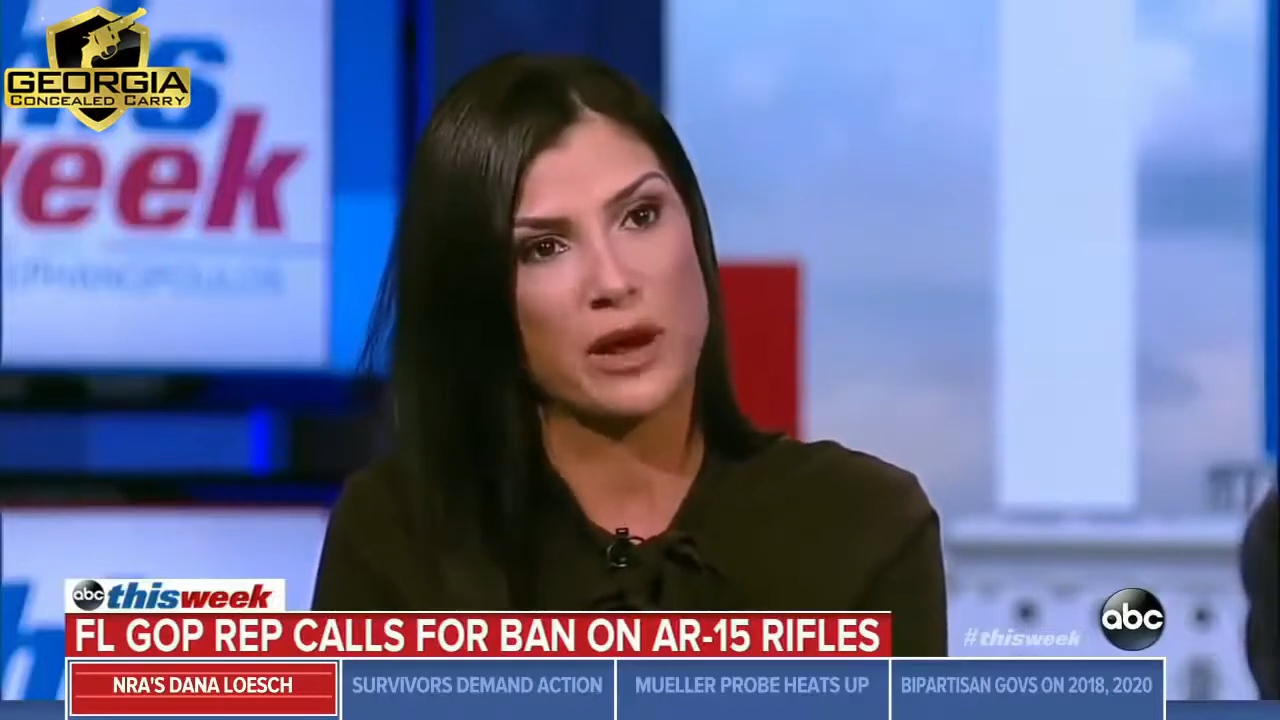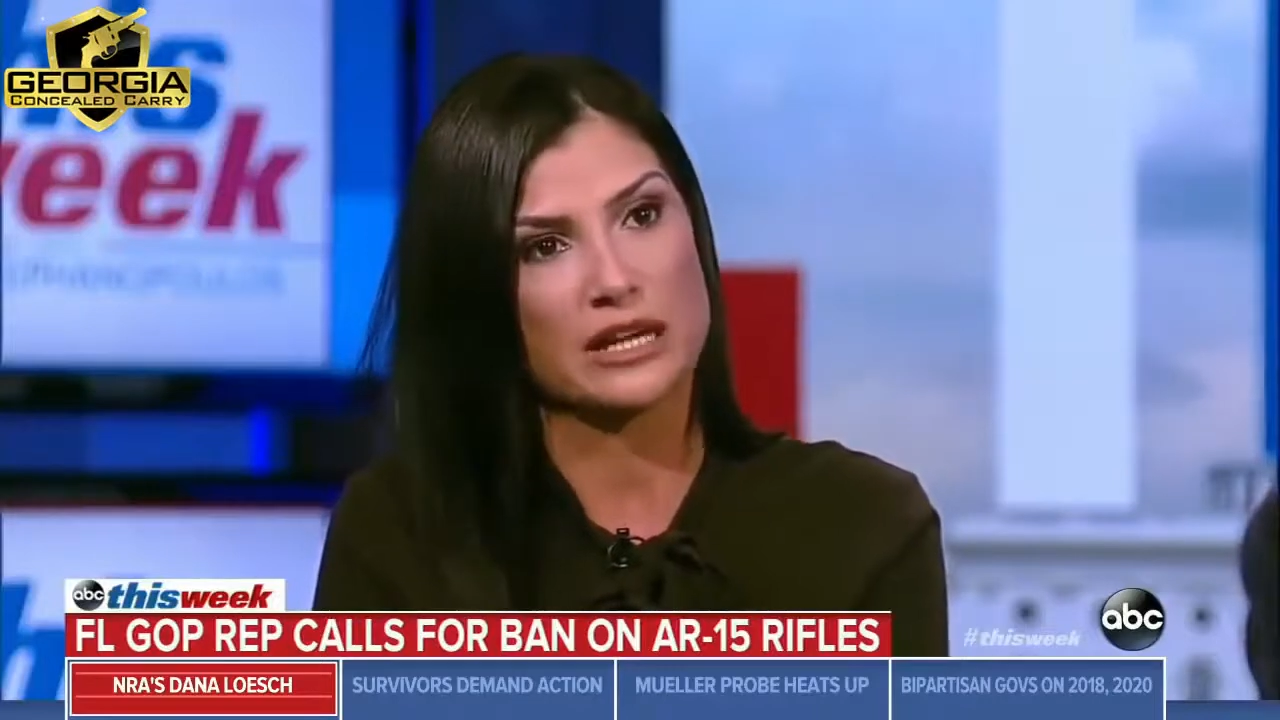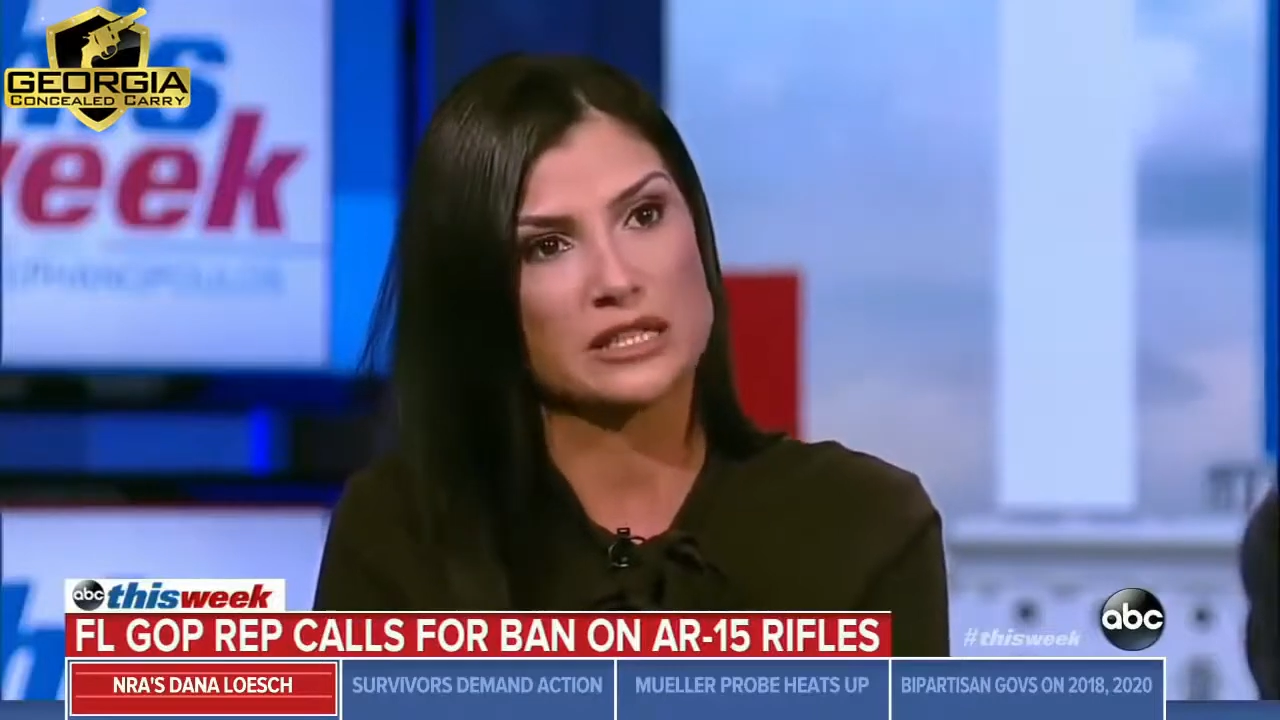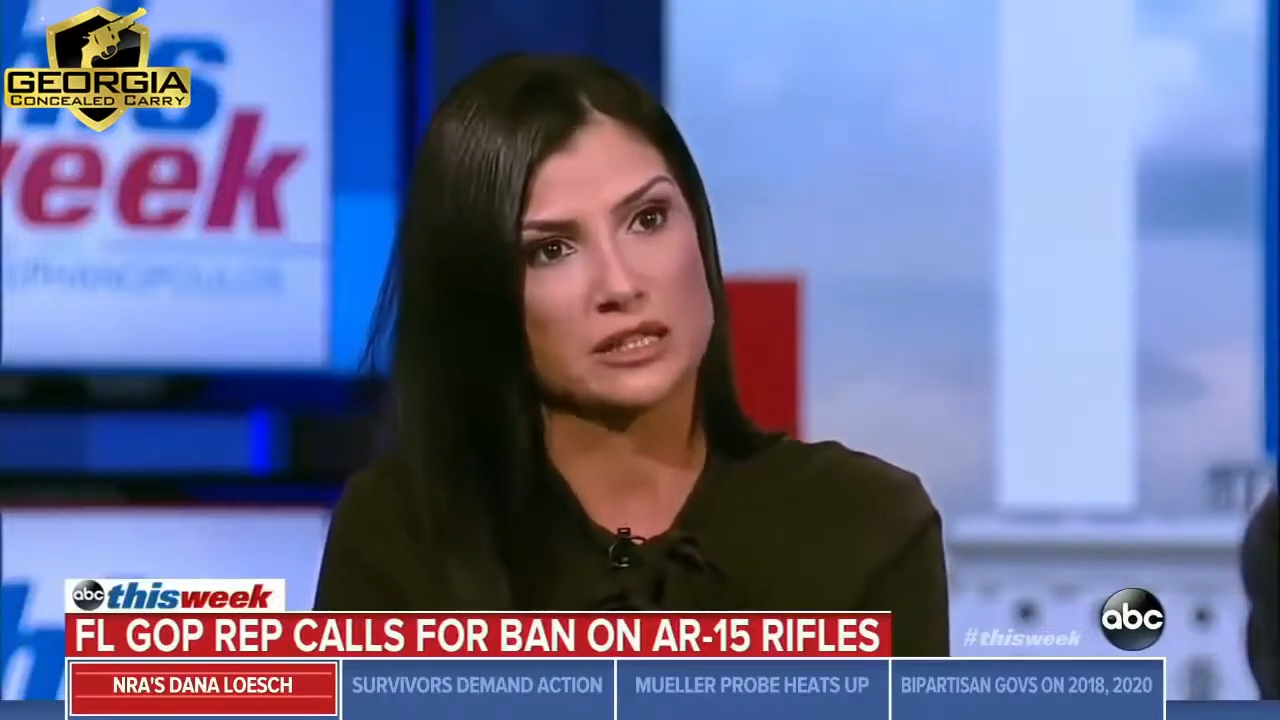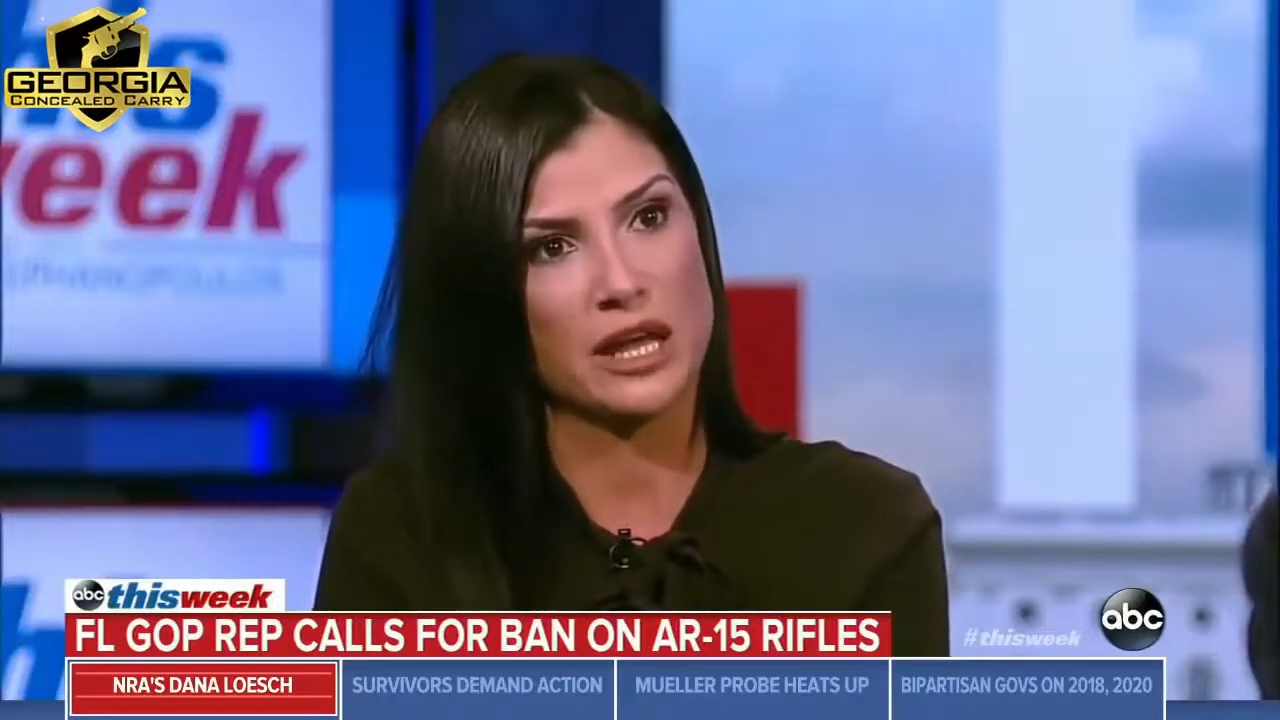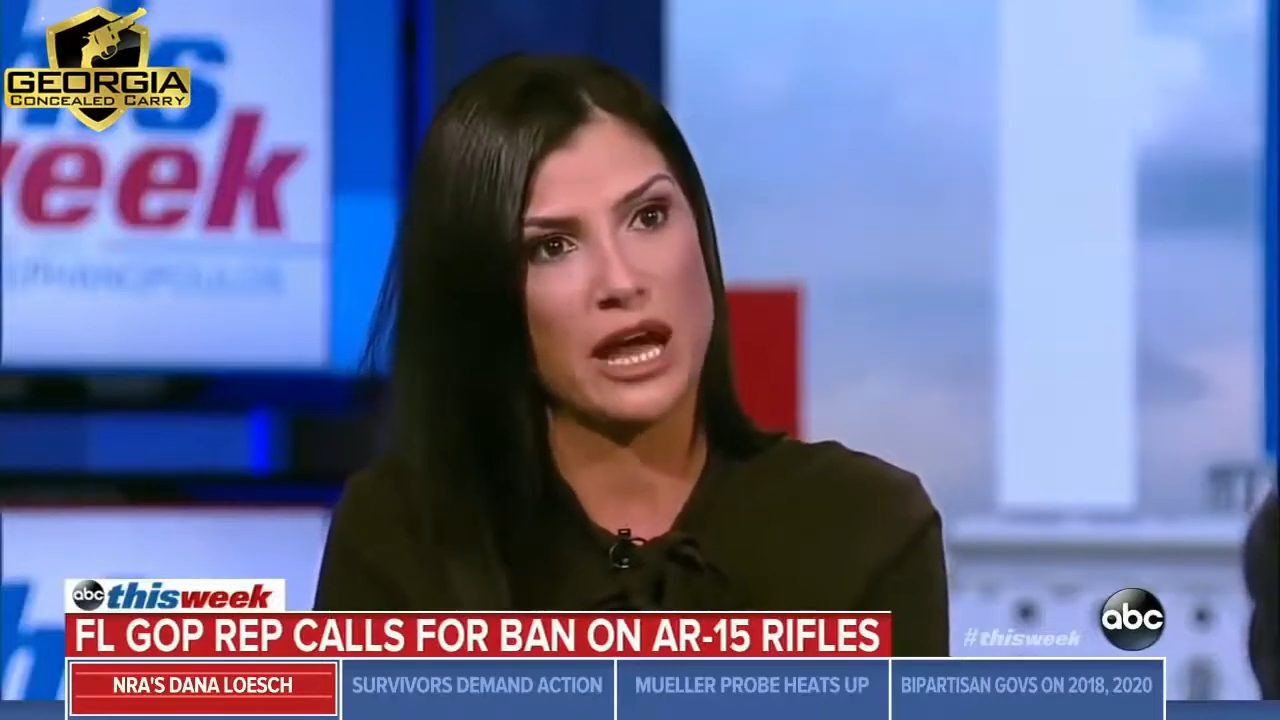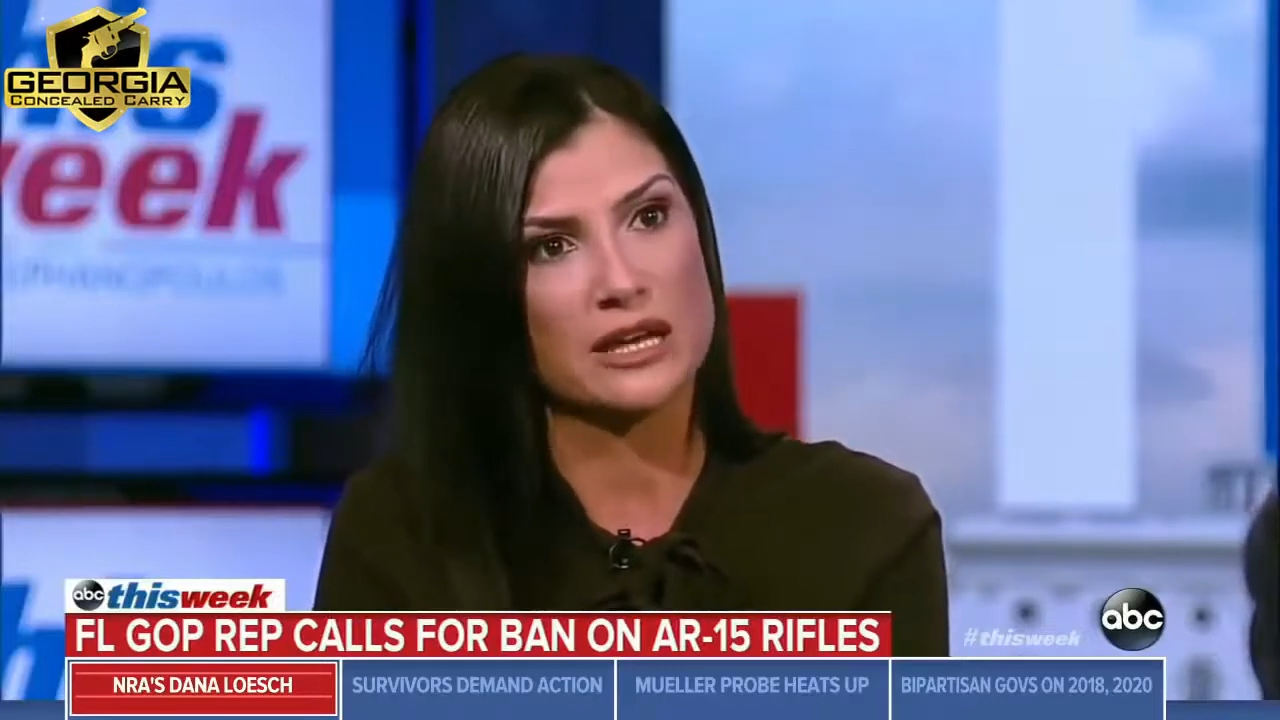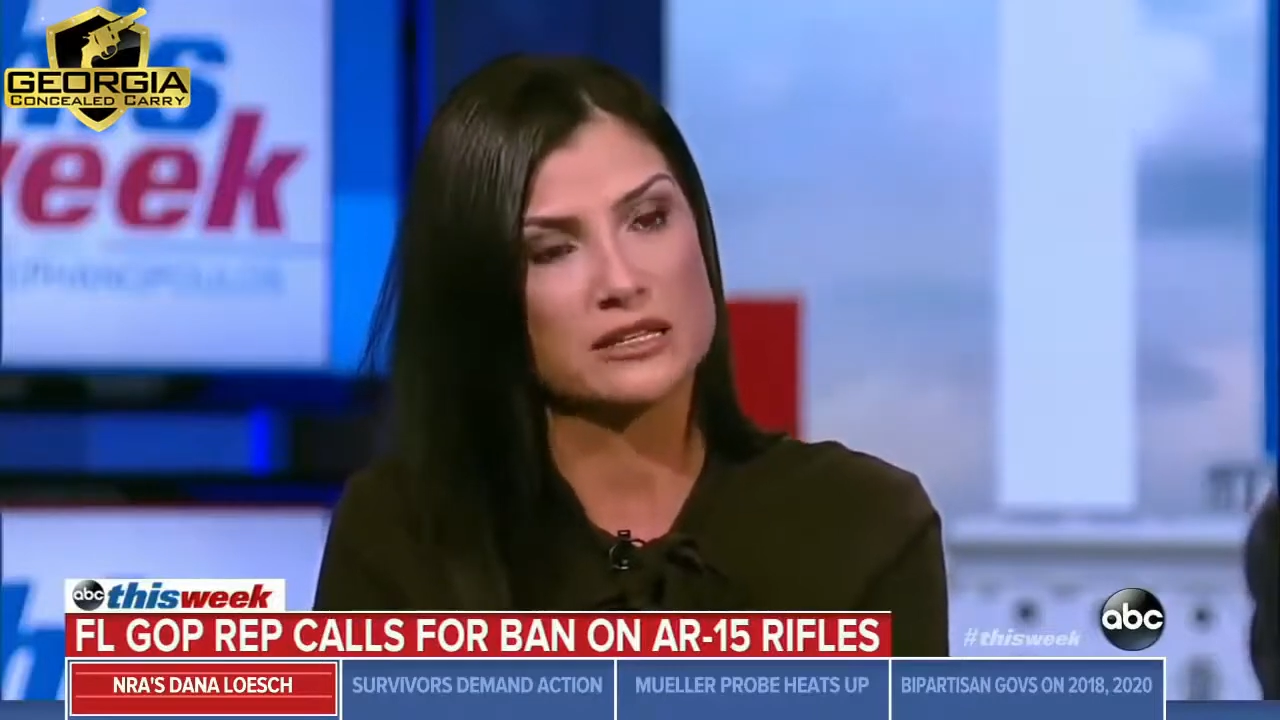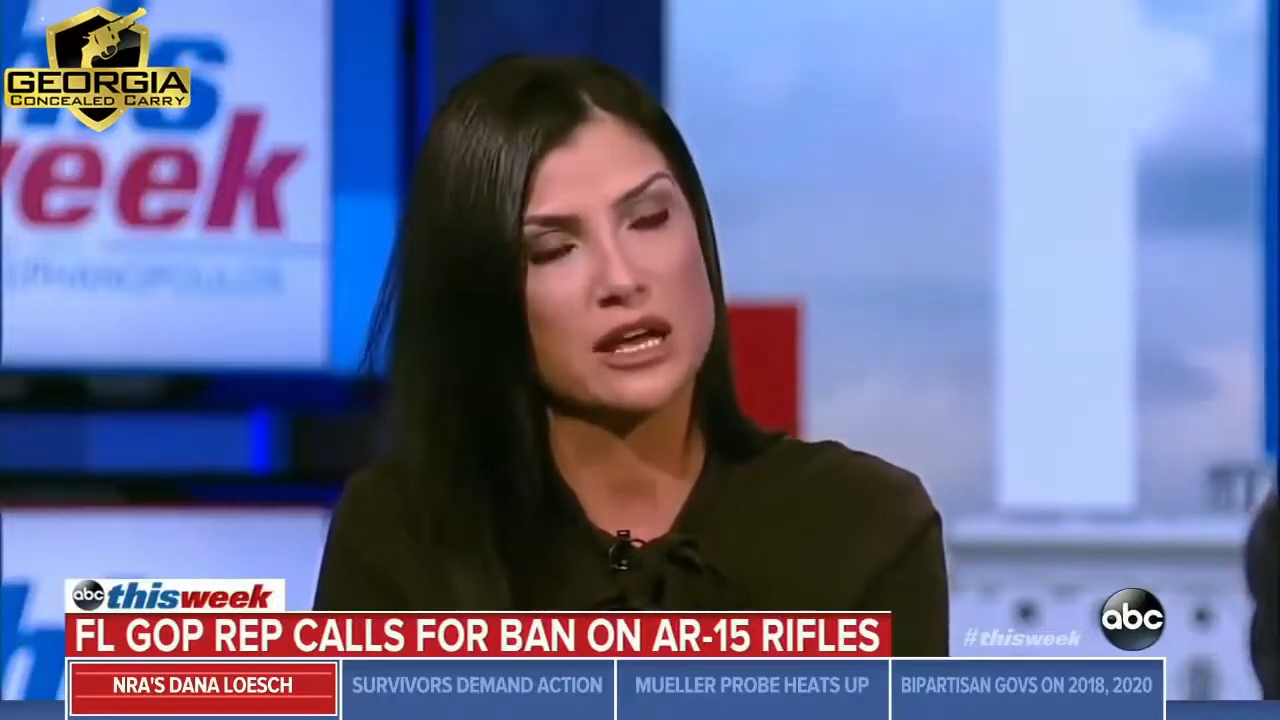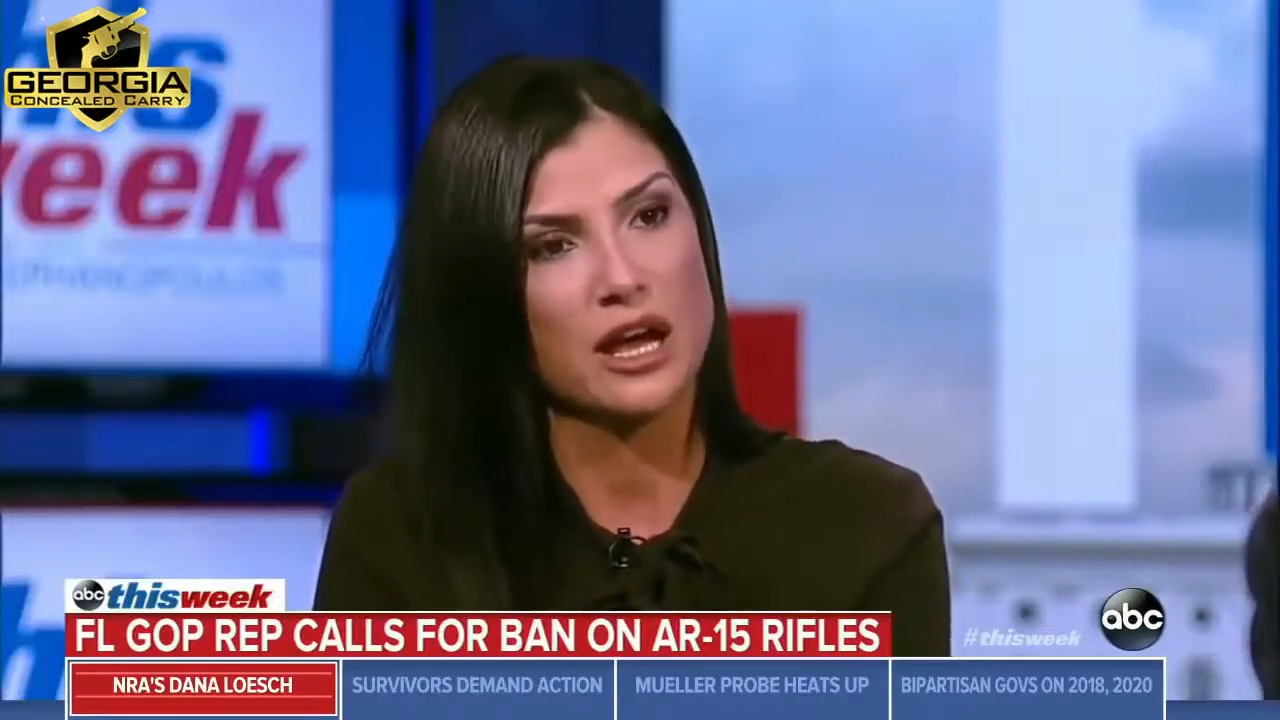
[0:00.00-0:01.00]
back to
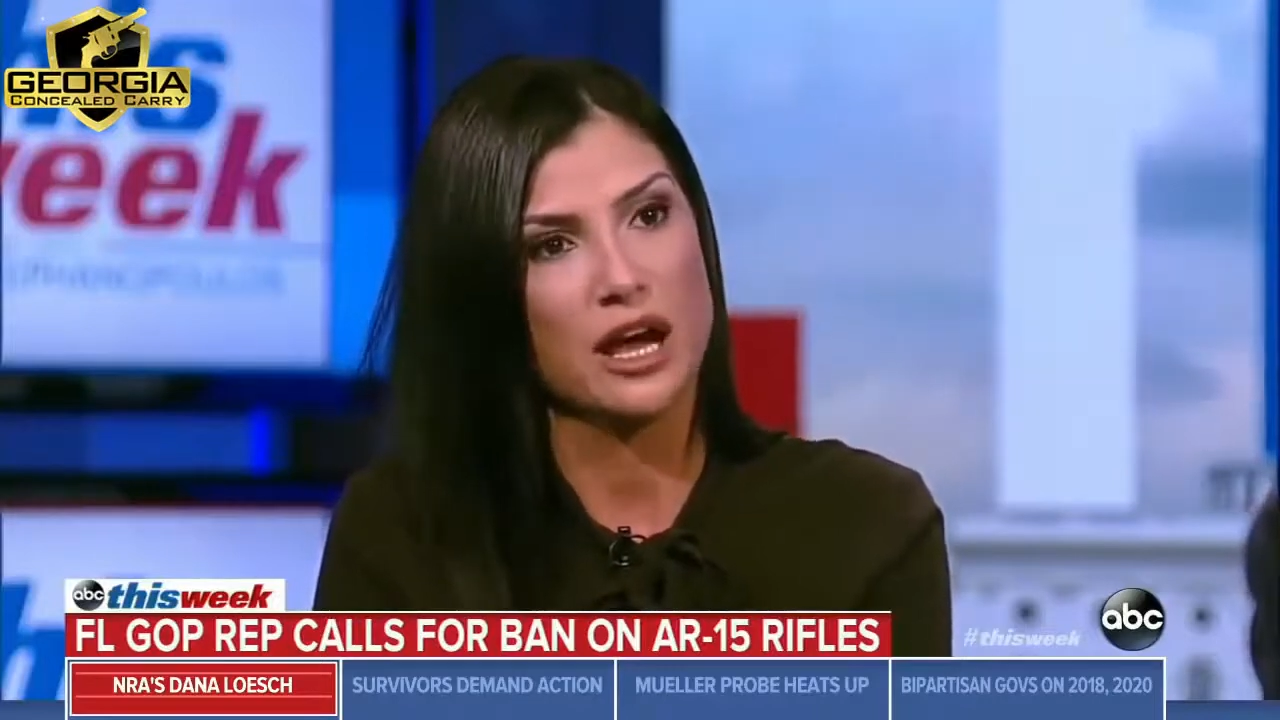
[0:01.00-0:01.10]
class.